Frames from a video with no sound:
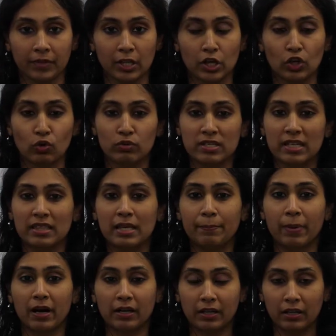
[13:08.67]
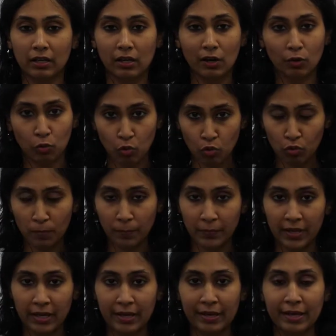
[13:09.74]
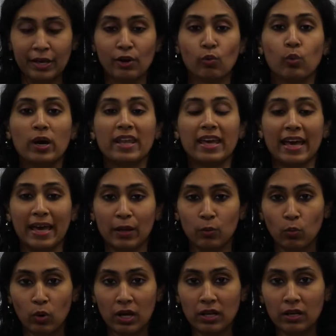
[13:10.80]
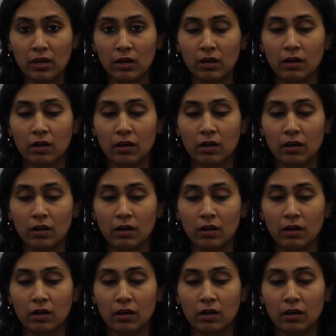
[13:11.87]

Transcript: using the particle no when N1